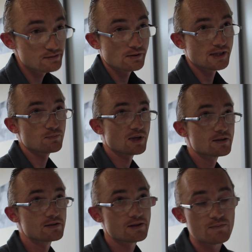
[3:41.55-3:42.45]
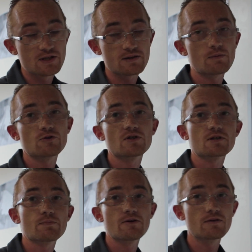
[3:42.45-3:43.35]
this place has given me so much
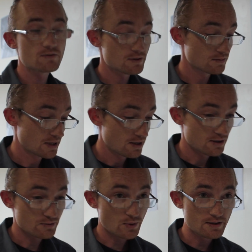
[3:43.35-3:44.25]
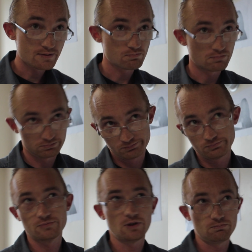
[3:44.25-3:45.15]
experience, as well as
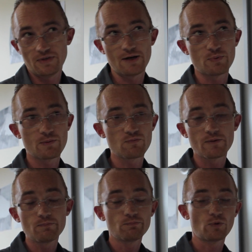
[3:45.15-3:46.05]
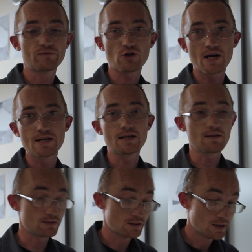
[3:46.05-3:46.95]
helping with training,
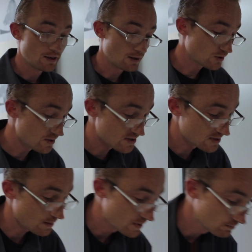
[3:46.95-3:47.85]
and I'm doing some